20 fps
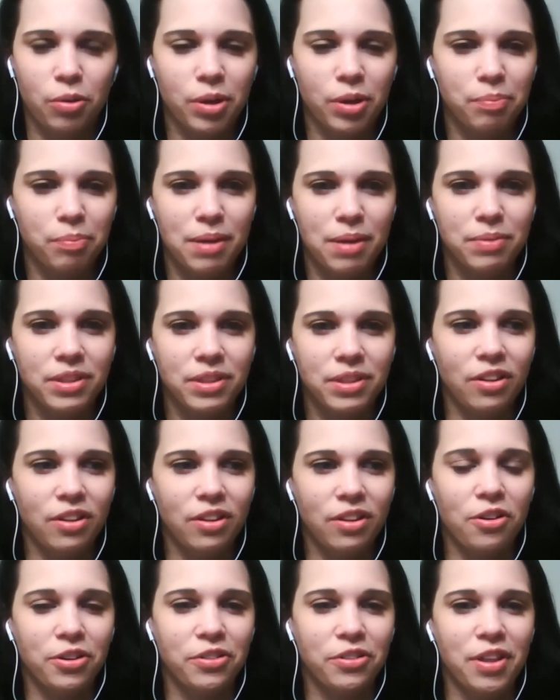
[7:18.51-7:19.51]
maybe the
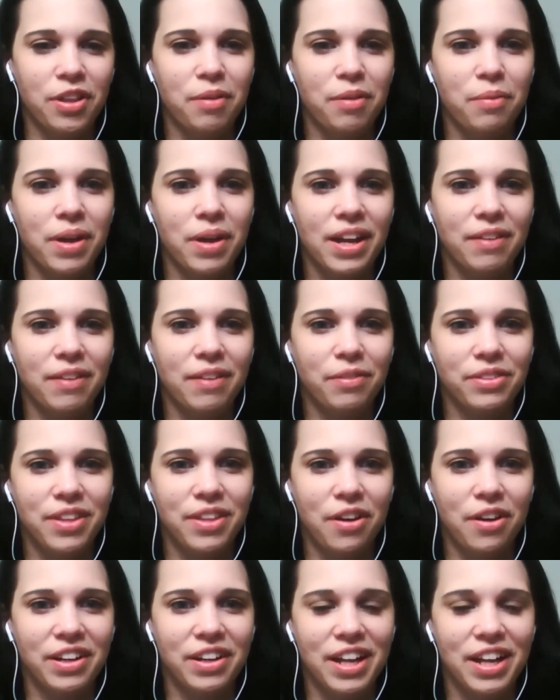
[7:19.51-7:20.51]
longer they wait
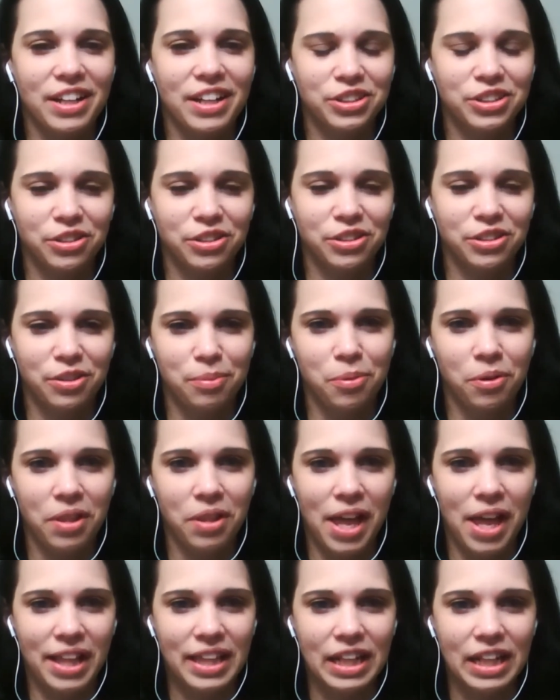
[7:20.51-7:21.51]
without an answer, the more
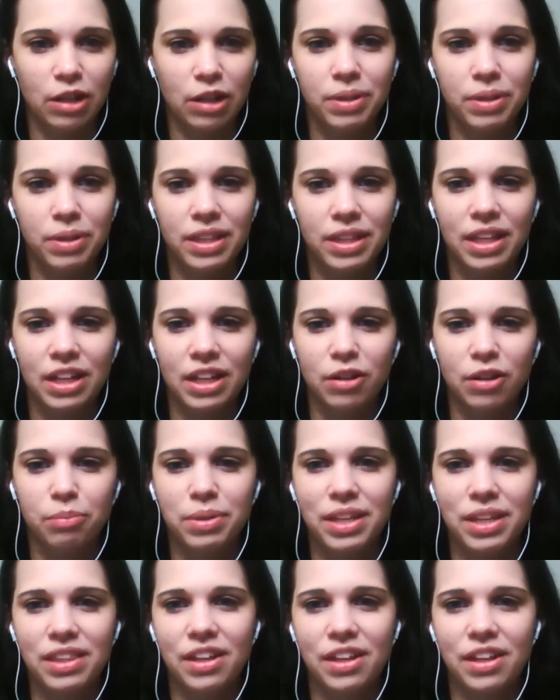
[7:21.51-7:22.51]
likely it'll be that he'll
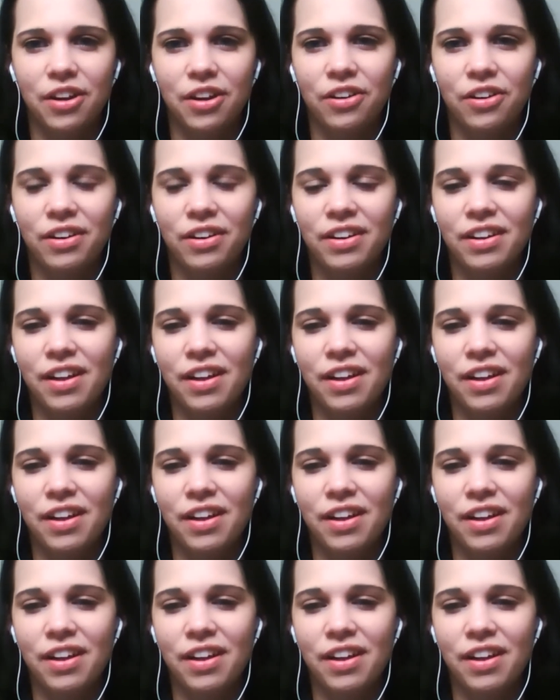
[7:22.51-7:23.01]
be there.